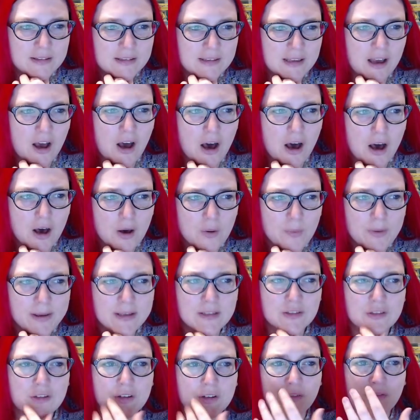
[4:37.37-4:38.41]
the
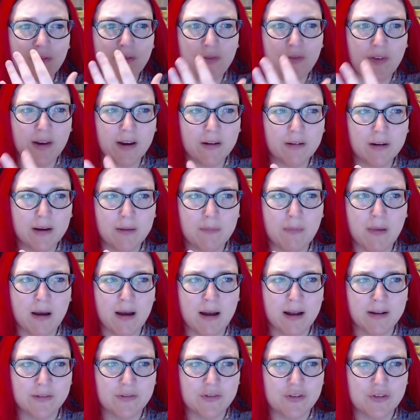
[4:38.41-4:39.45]
hallways look very
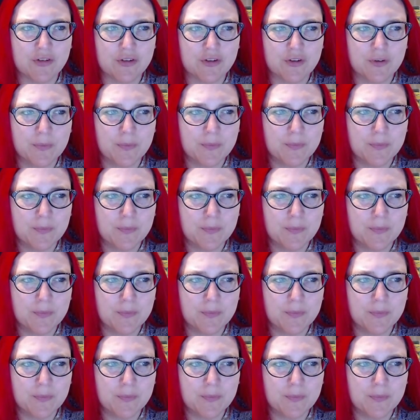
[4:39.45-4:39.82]
much